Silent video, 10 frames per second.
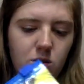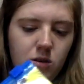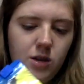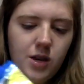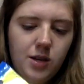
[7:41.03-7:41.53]

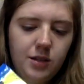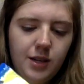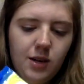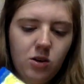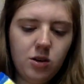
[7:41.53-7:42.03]
Okay, it's
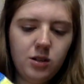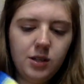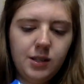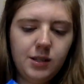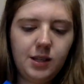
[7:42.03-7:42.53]
kind of hard to
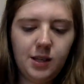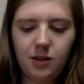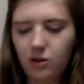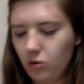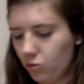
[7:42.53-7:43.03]
see
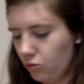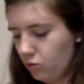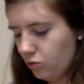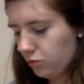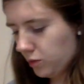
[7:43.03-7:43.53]
in there. Ooh,
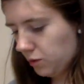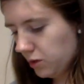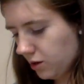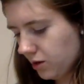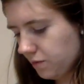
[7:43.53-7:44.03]
maybe
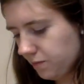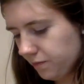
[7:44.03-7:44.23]
not.